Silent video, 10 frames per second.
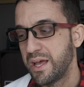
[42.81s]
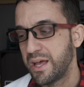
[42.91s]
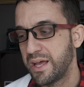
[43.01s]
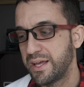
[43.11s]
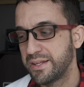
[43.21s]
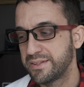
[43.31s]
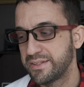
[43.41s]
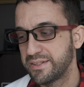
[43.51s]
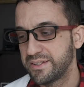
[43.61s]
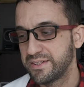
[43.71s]
and
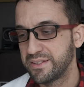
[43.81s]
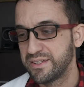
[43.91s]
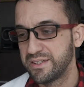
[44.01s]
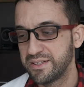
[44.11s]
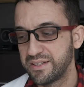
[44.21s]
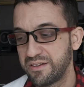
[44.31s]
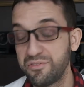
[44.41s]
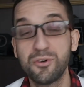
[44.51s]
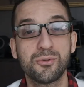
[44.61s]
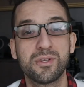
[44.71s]

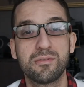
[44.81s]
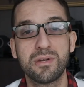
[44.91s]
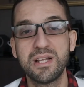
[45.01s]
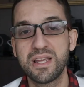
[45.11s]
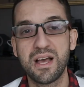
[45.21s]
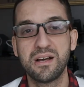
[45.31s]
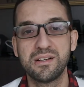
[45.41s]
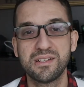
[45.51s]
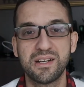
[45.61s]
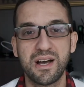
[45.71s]
unfortunately, really
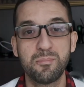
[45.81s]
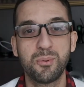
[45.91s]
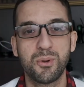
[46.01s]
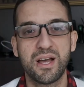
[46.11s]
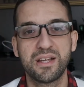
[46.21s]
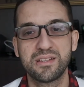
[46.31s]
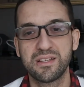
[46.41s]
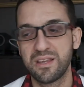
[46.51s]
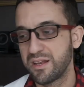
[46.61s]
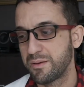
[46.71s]
impolite,
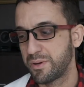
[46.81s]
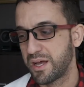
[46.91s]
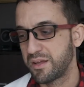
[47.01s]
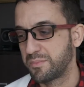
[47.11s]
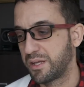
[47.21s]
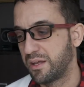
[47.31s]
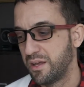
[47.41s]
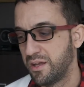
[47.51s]
he replied me,